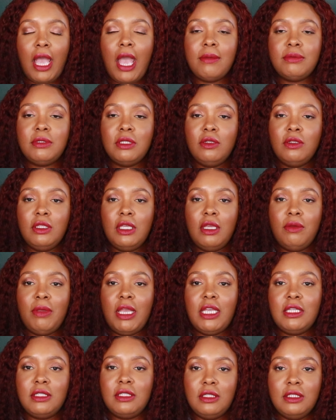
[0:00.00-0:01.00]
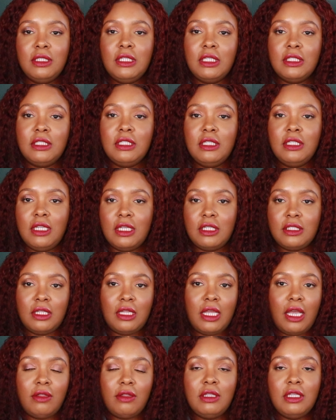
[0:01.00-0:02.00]
Absolutely amazing. Disney
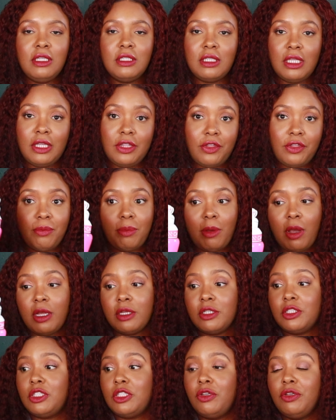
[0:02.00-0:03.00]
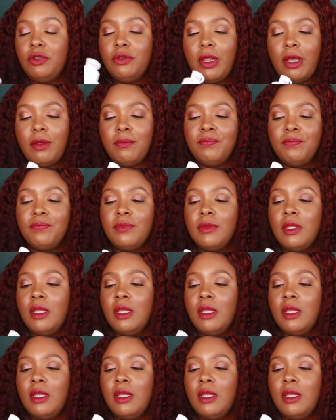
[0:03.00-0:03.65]
does allow these in their parks, so you know.